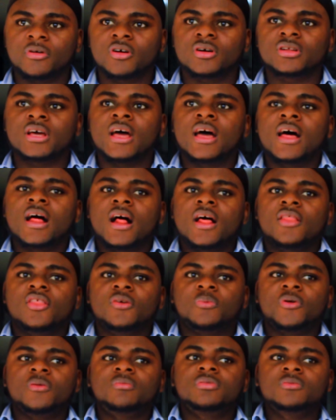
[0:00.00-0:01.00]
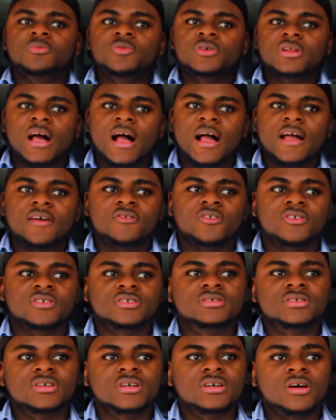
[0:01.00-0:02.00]
But the problem with iPhone,
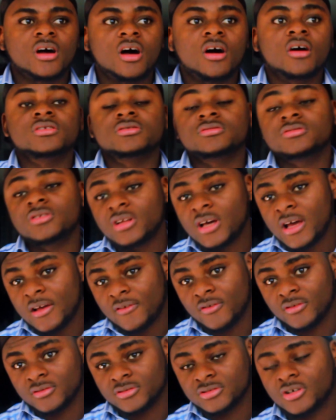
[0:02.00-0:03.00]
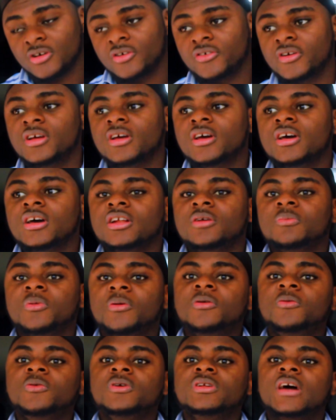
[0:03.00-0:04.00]
the
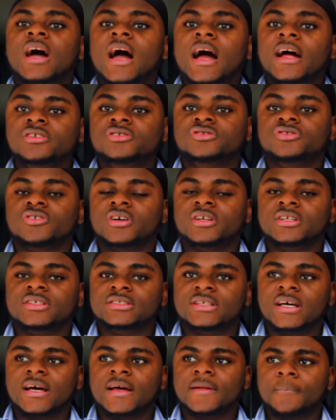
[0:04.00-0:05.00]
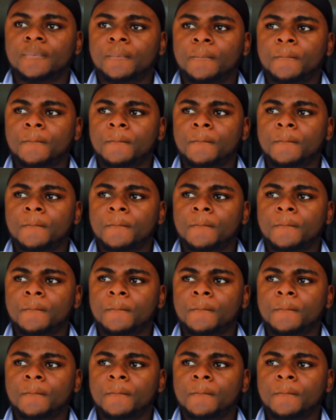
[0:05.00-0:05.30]
problem with Android is that